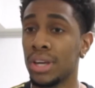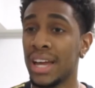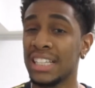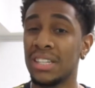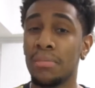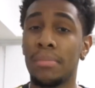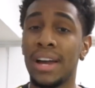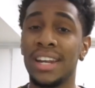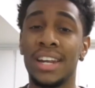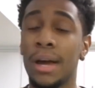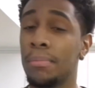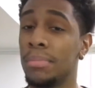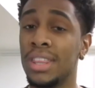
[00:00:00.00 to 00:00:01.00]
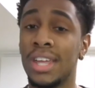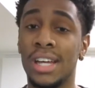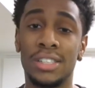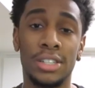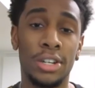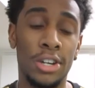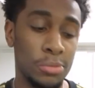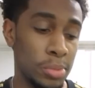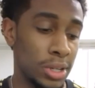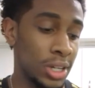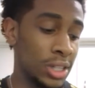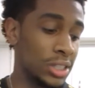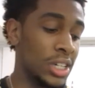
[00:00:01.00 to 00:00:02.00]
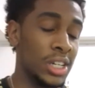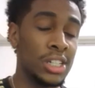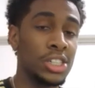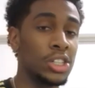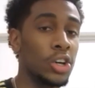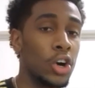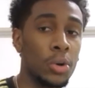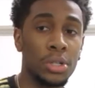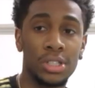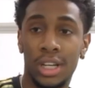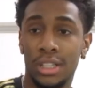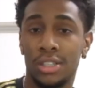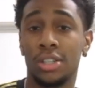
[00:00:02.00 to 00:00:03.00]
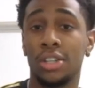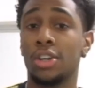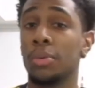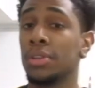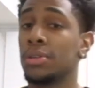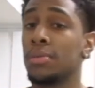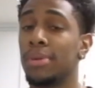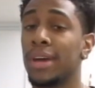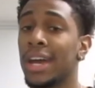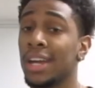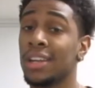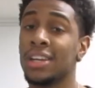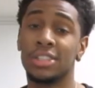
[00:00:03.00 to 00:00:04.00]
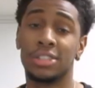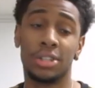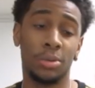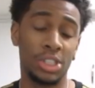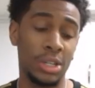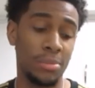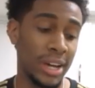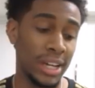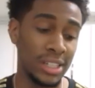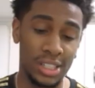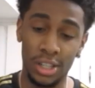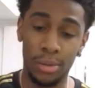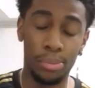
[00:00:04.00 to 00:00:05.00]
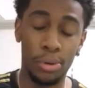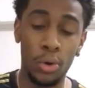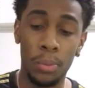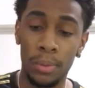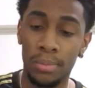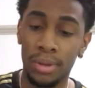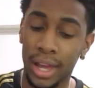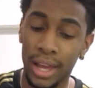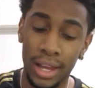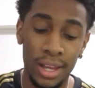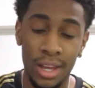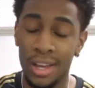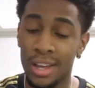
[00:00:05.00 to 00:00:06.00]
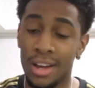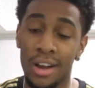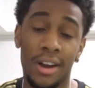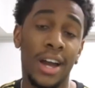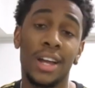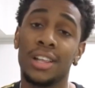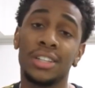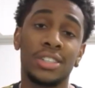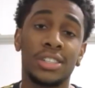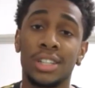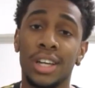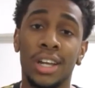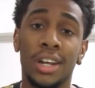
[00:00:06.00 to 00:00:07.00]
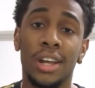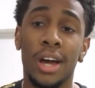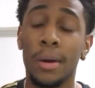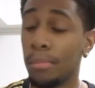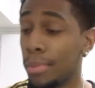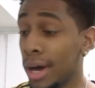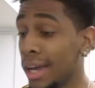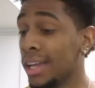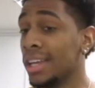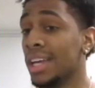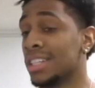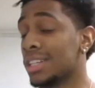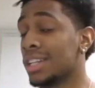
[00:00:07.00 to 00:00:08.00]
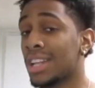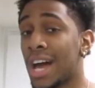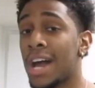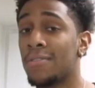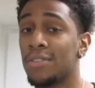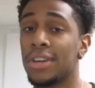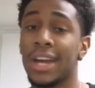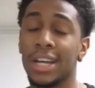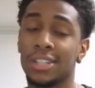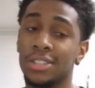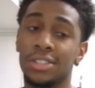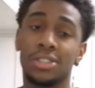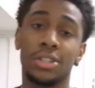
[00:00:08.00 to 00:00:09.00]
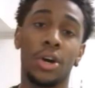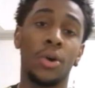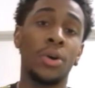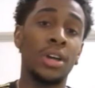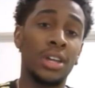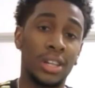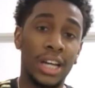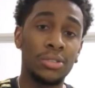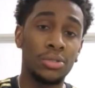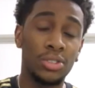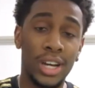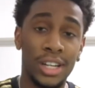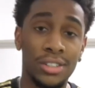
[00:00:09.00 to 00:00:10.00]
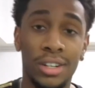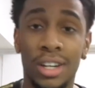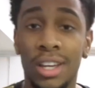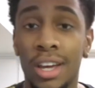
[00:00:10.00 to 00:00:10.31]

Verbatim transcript: reaction might not be that serious because she always takes the good with the bad. So she might see the poop and be like, all right, let's just clean it up. But it's a live reaction, so that's what you guys are gonna